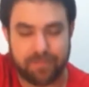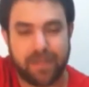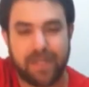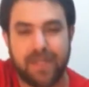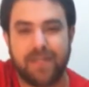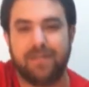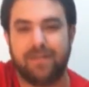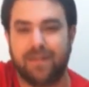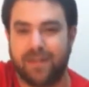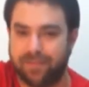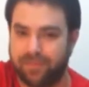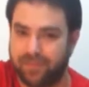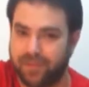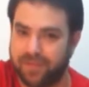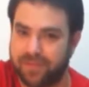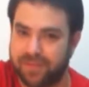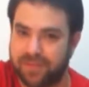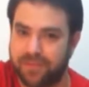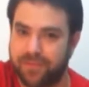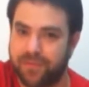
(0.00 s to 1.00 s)
but I
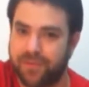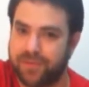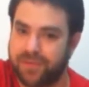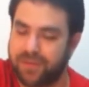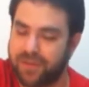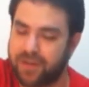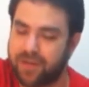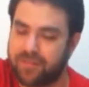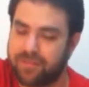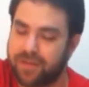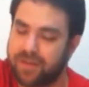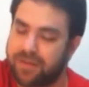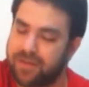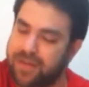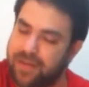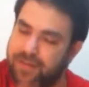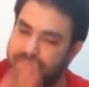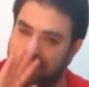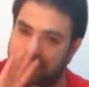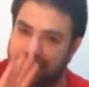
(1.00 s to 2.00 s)
promise we won't talk
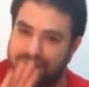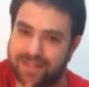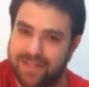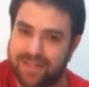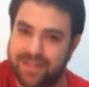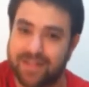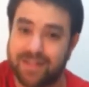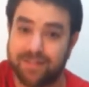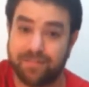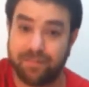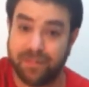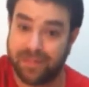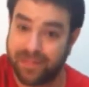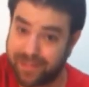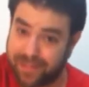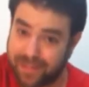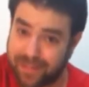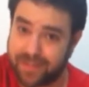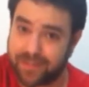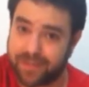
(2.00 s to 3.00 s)
about that because this is a
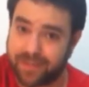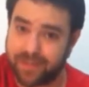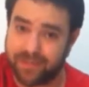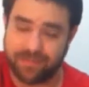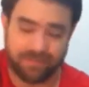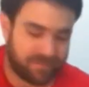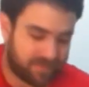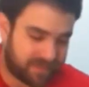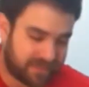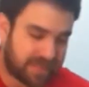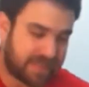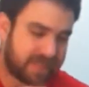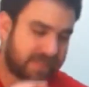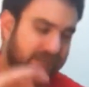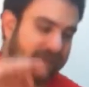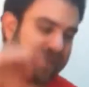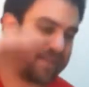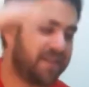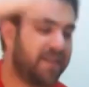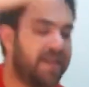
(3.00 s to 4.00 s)
beginner
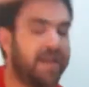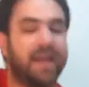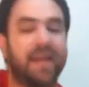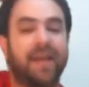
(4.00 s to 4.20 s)
lesson,